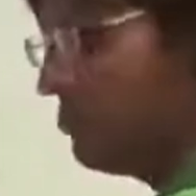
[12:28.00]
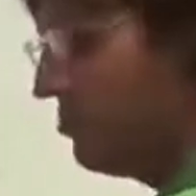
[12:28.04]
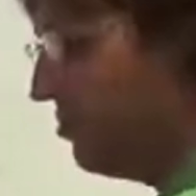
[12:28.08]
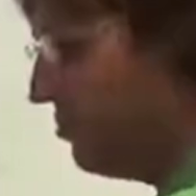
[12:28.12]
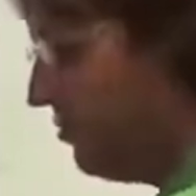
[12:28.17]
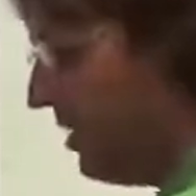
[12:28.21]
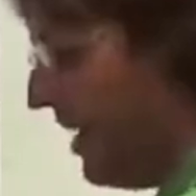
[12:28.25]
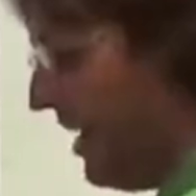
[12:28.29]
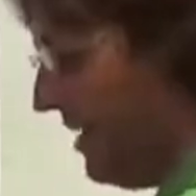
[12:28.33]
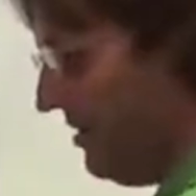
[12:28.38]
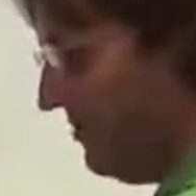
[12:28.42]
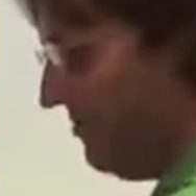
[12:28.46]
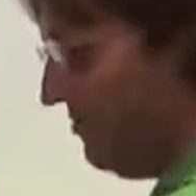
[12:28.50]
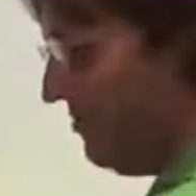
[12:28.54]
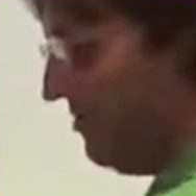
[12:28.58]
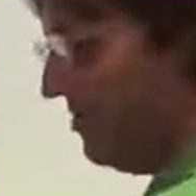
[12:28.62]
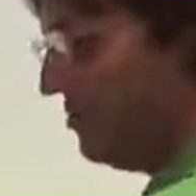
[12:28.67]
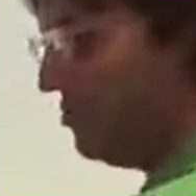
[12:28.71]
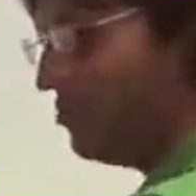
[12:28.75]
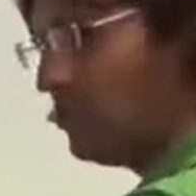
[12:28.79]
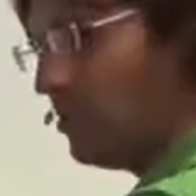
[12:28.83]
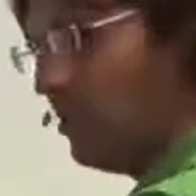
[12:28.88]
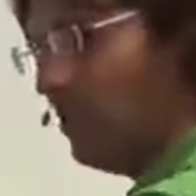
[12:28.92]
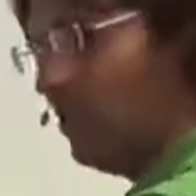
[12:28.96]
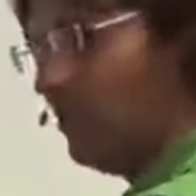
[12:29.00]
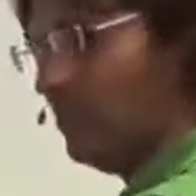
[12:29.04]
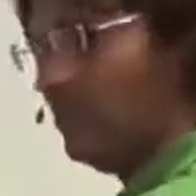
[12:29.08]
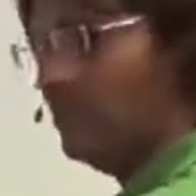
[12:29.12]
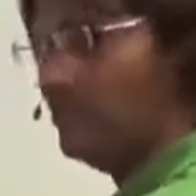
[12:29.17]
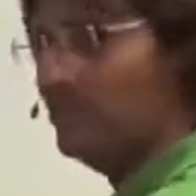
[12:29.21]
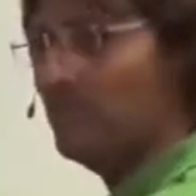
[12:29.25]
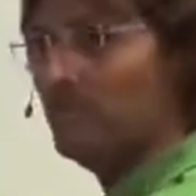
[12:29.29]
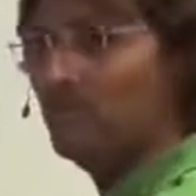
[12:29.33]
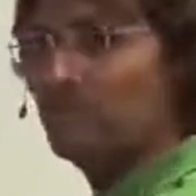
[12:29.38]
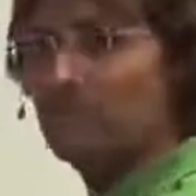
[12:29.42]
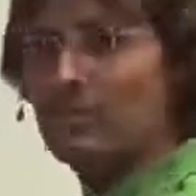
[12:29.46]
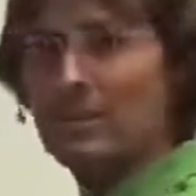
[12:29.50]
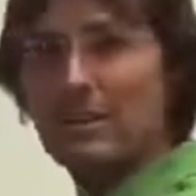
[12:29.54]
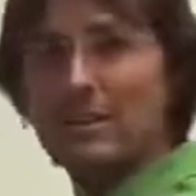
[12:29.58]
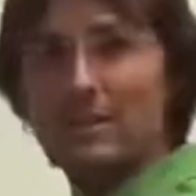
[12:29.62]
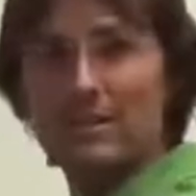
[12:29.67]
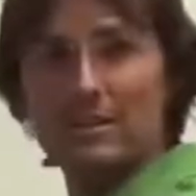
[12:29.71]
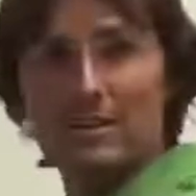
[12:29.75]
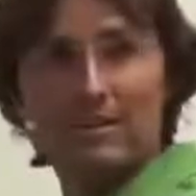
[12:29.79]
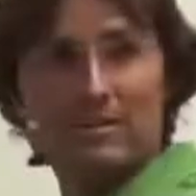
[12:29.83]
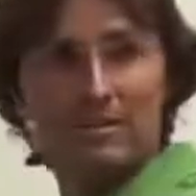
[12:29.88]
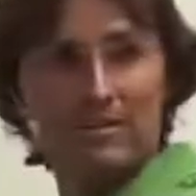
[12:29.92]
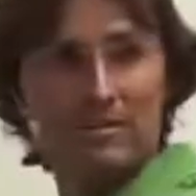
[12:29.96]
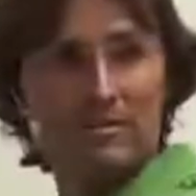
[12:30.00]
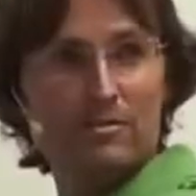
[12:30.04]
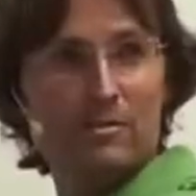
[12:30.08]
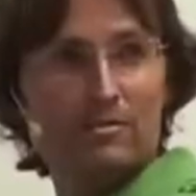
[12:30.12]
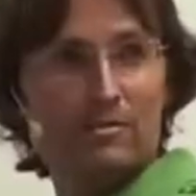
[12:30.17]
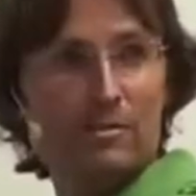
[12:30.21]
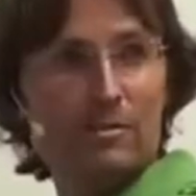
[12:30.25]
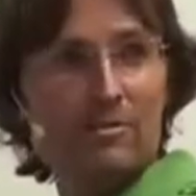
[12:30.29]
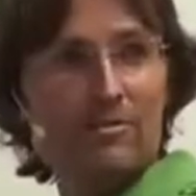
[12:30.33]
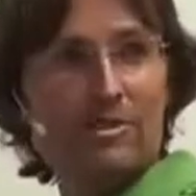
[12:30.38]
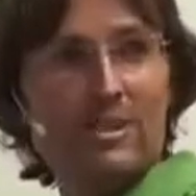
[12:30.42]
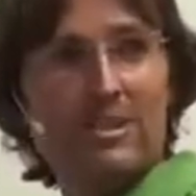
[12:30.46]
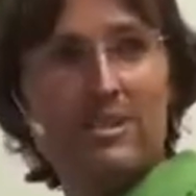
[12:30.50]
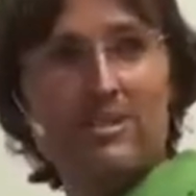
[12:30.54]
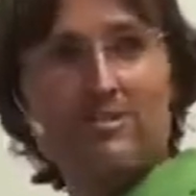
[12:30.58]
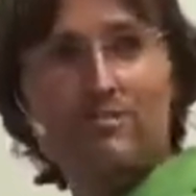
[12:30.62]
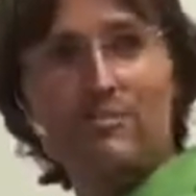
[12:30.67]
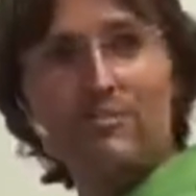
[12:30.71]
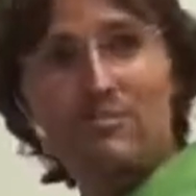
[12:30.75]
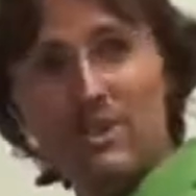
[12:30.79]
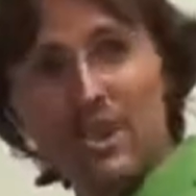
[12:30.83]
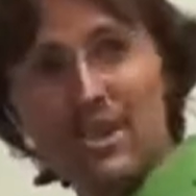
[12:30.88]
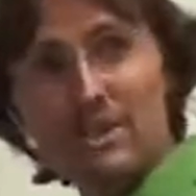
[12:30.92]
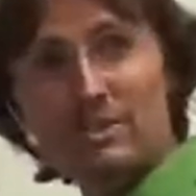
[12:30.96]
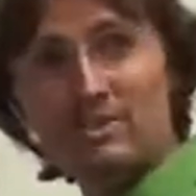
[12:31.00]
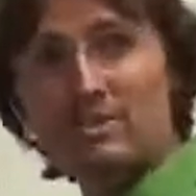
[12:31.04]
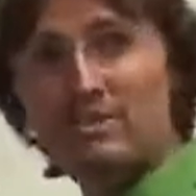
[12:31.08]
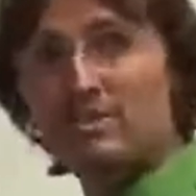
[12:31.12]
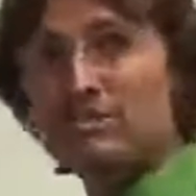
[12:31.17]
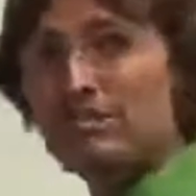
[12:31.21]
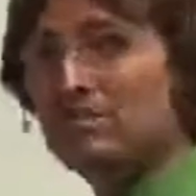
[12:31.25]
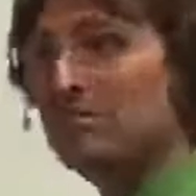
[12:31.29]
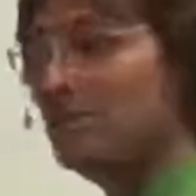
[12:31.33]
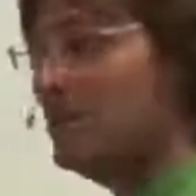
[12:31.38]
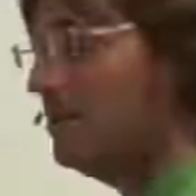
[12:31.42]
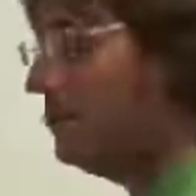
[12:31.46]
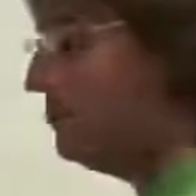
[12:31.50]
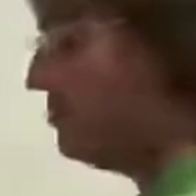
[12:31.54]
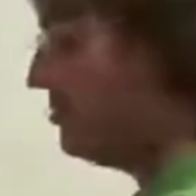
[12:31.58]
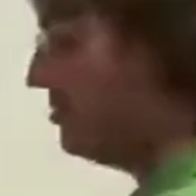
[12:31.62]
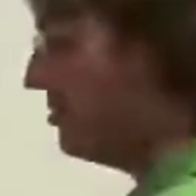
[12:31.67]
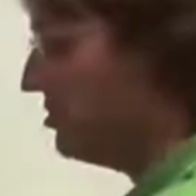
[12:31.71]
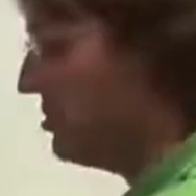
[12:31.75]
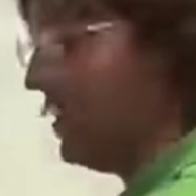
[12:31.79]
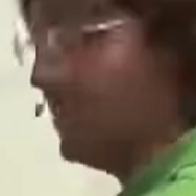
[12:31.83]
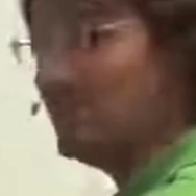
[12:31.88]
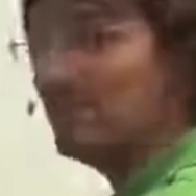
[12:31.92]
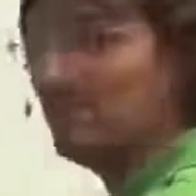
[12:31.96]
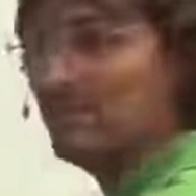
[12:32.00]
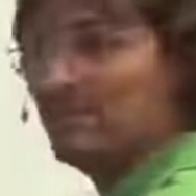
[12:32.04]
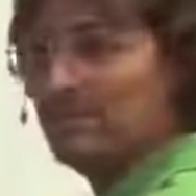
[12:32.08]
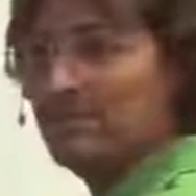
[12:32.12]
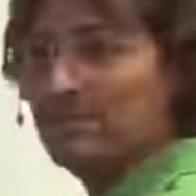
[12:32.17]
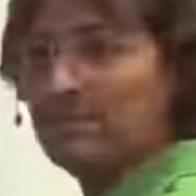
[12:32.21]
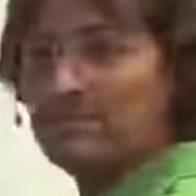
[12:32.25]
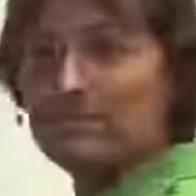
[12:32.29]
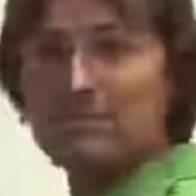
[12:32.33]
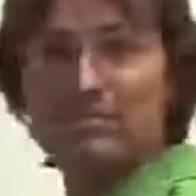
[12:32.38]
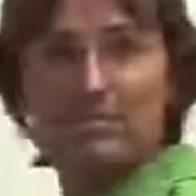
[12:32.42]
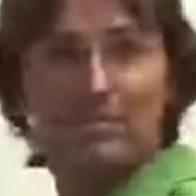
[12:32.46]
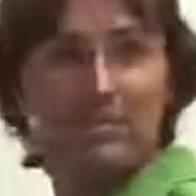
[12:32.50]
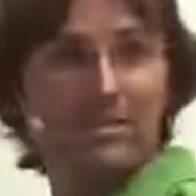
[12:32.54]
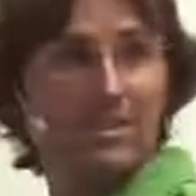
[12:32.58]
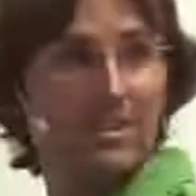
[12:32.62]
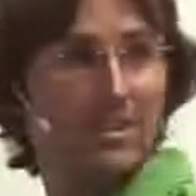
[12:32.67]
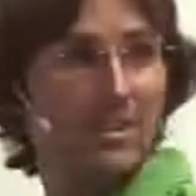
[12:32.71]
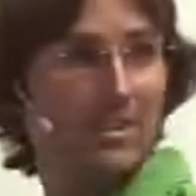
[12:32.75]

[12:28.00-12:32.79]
it's great for the child to receive sexual projections